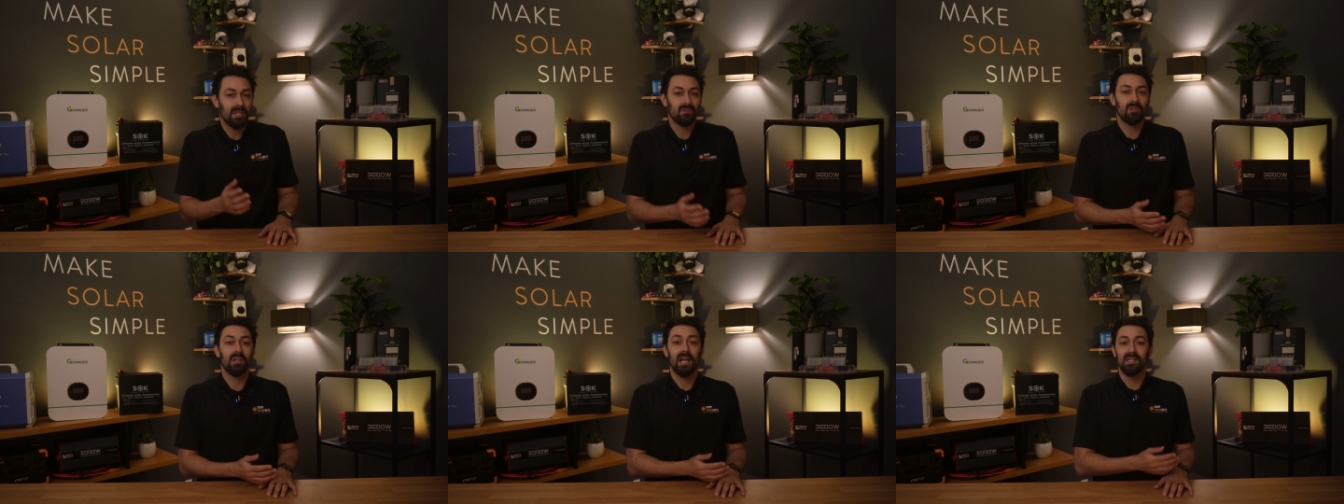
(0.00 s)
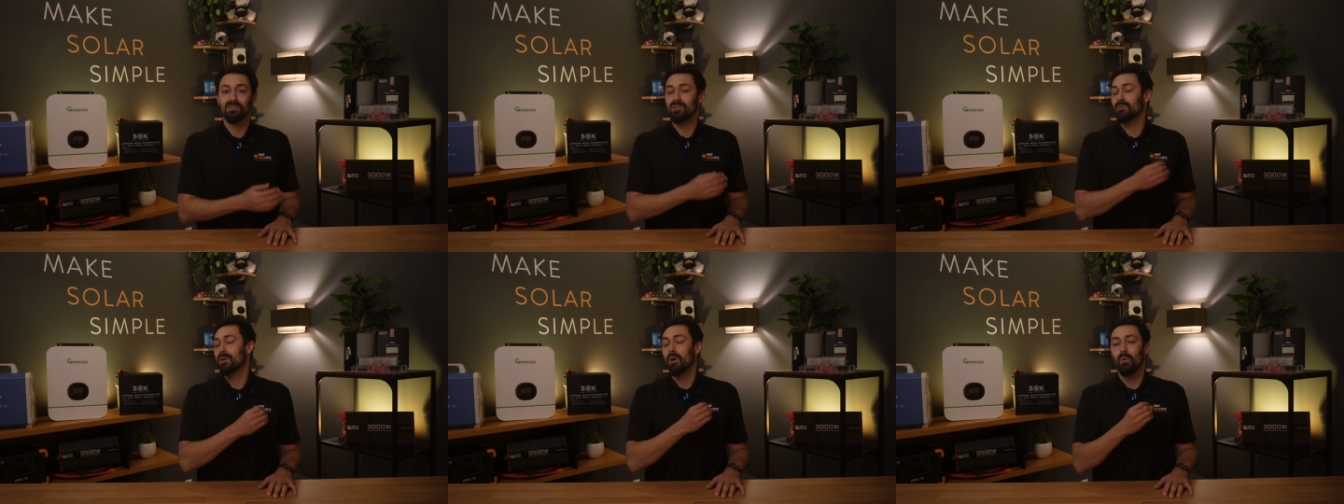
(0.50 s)
that should last
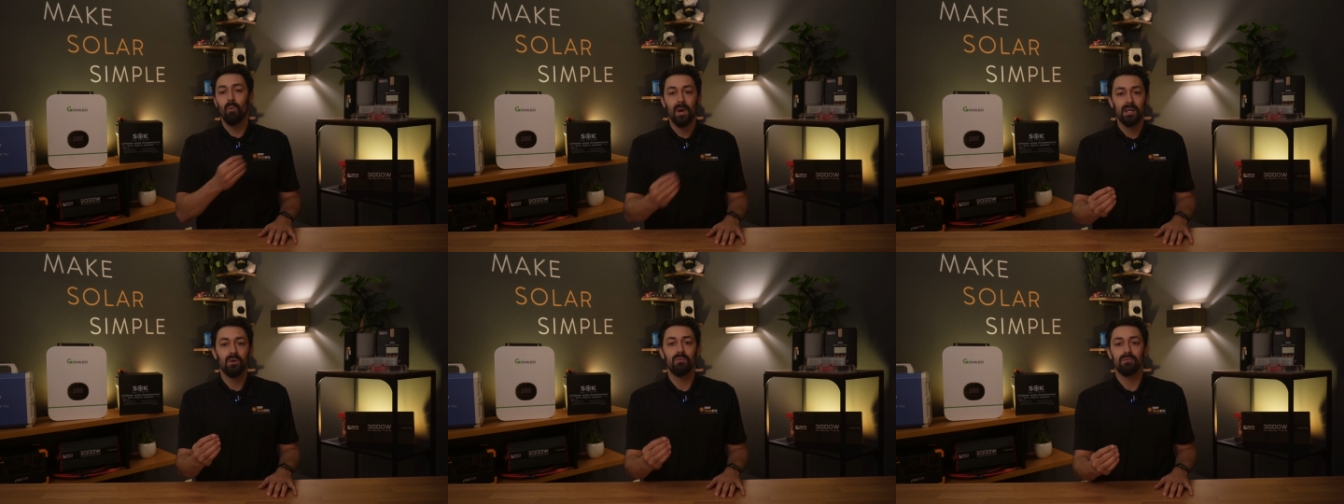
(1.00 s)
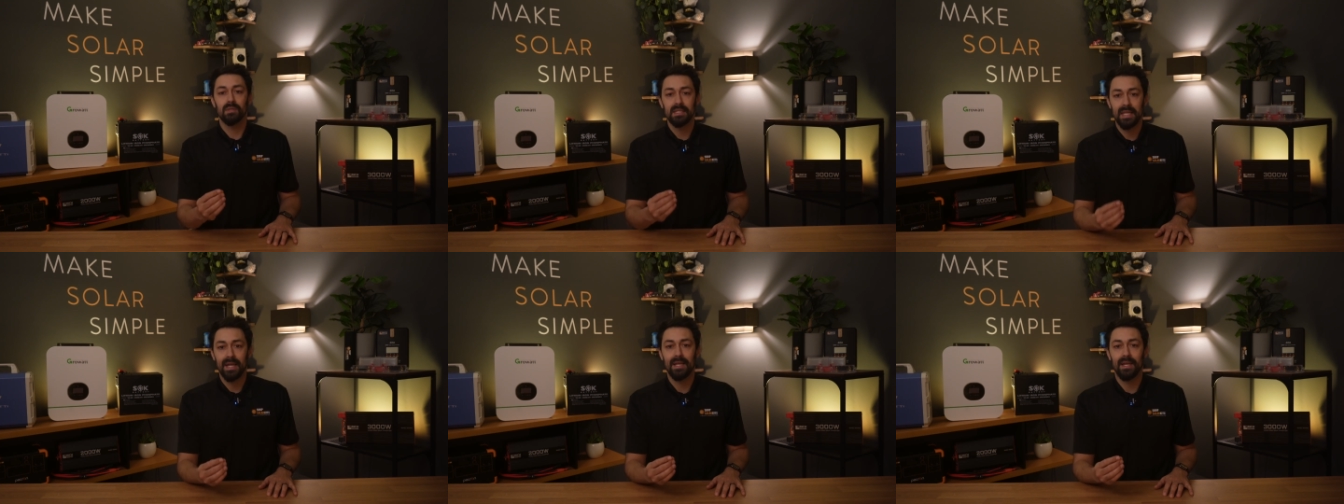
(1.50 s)
you well over a
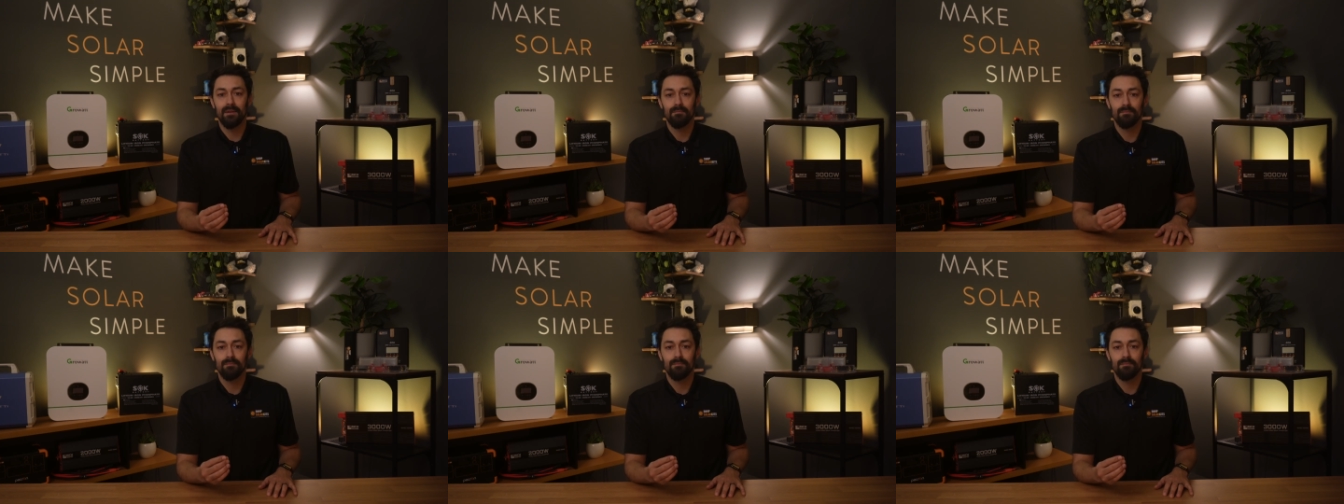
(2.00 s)
decade.